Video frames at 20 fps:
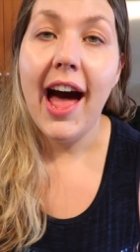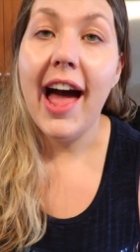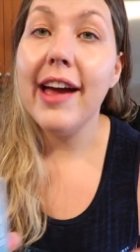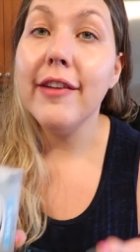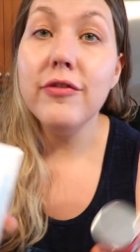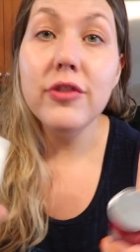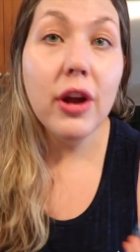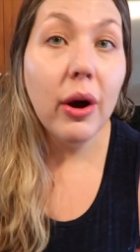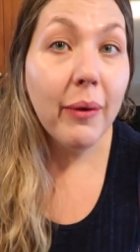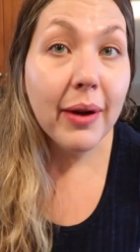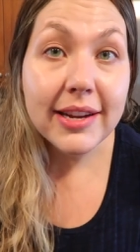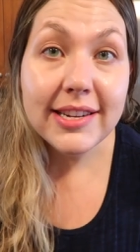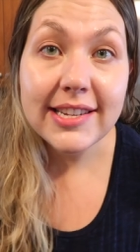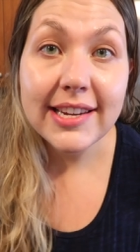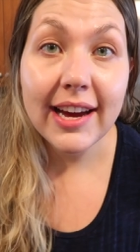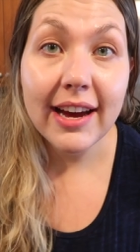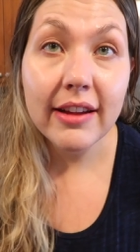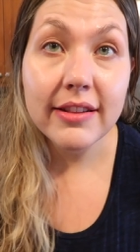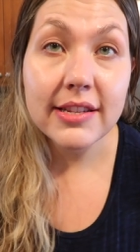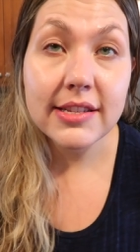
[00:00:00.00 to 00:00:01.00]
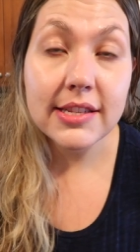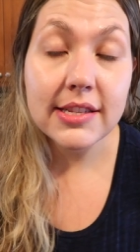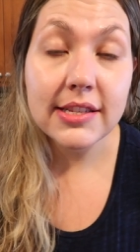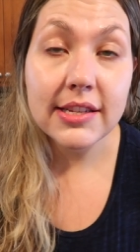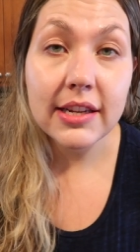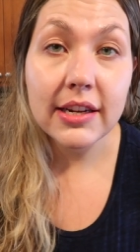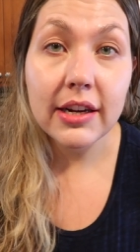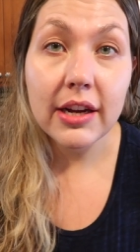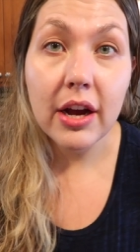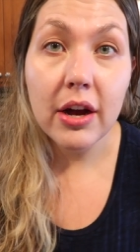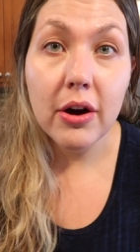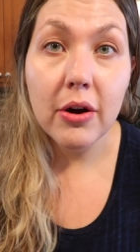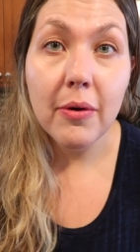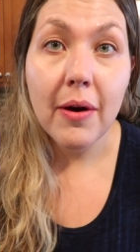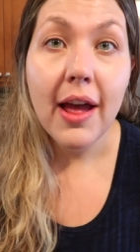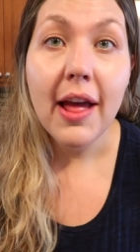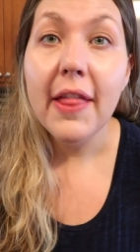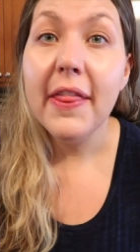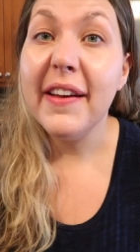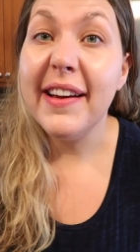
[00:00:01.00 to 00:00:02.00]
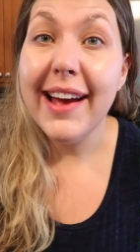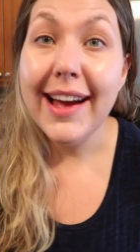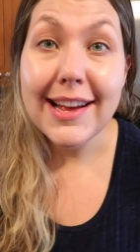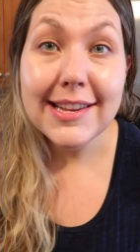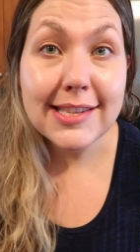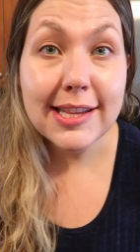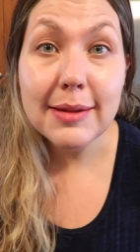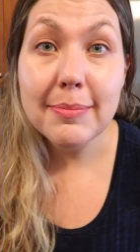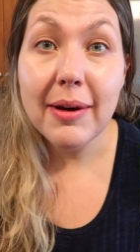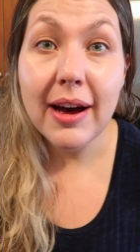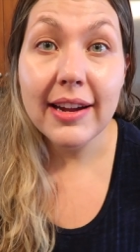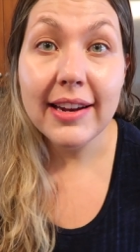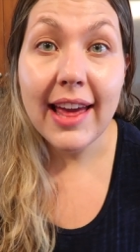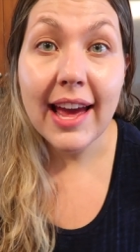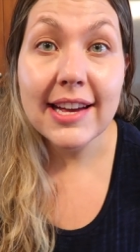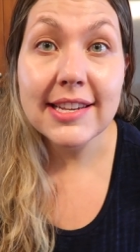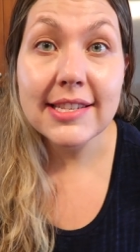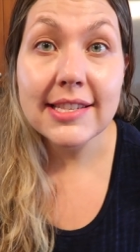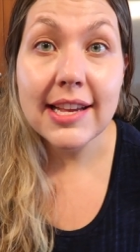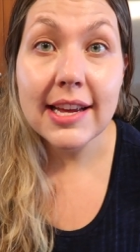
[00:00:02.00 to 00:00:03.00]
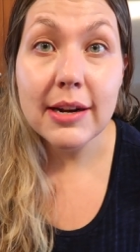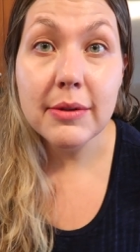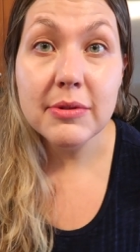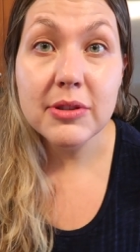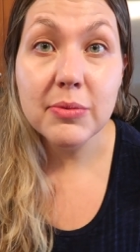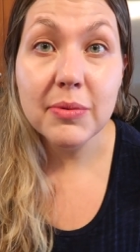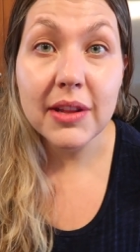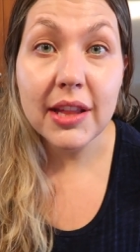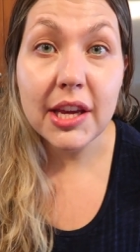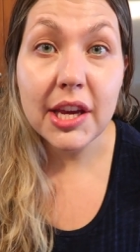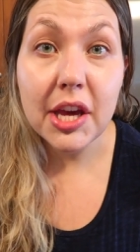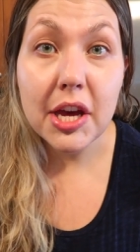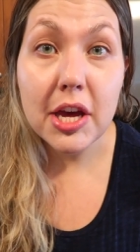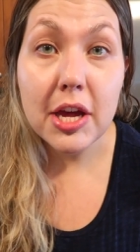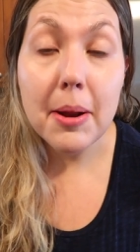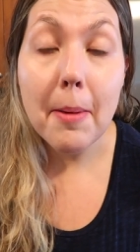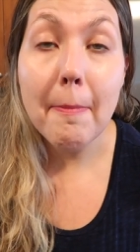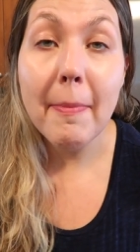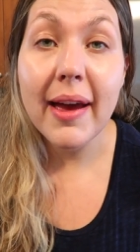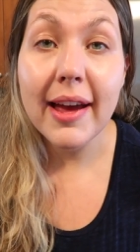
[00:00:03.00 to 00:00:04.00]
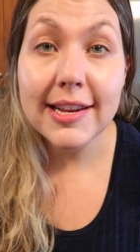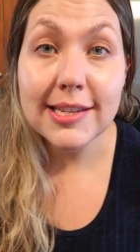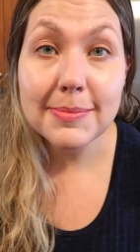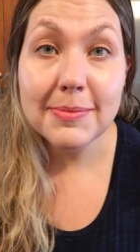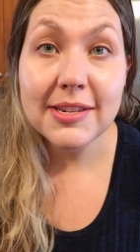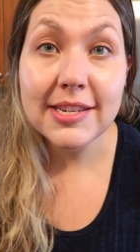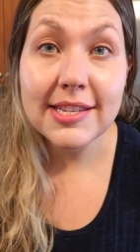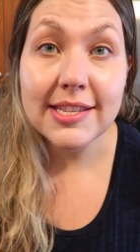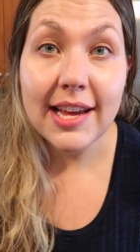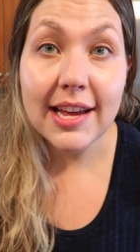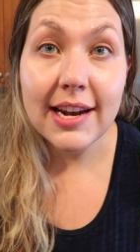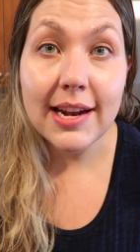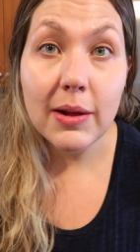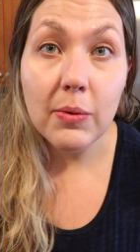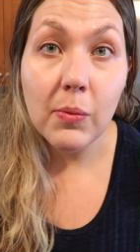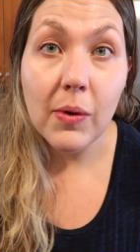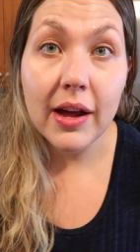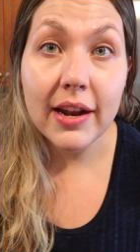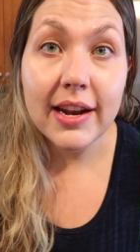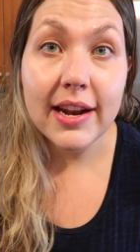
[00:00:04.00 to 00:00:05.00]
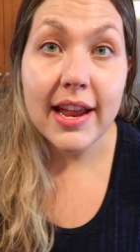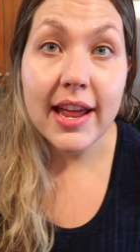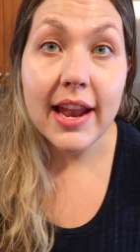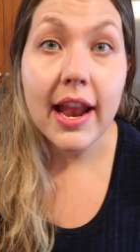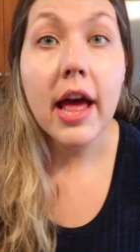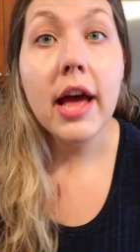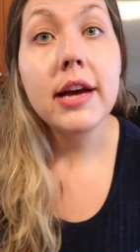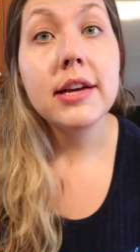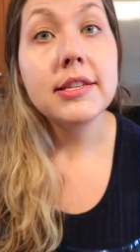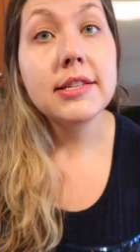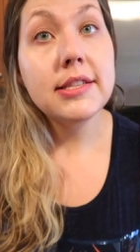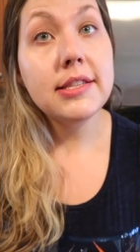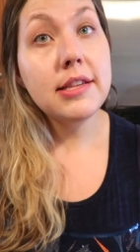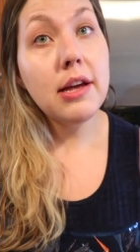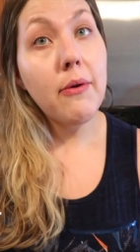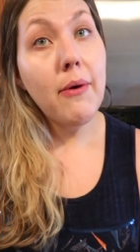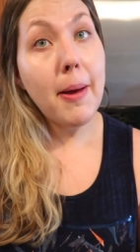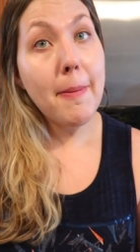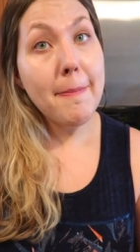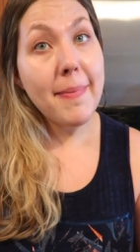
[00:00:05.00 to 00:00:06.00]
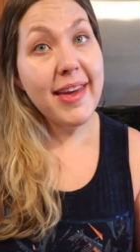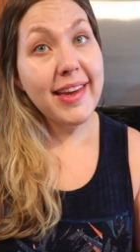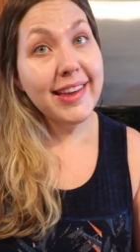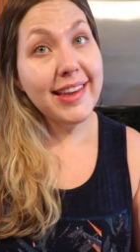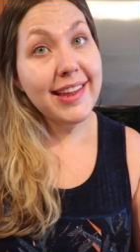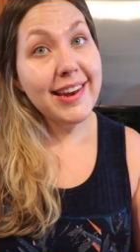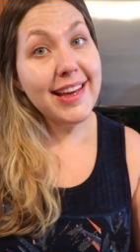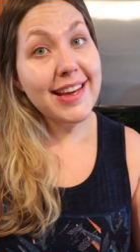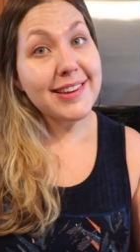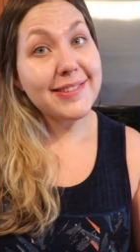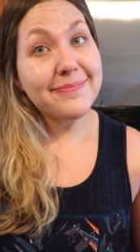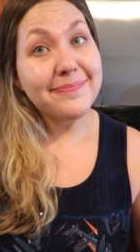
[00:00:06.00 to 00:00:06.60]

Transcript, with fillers: I have no idea how this is gonna go. The guys in the podcast said it was really good. My husband decided he wanted it, so I'm making it.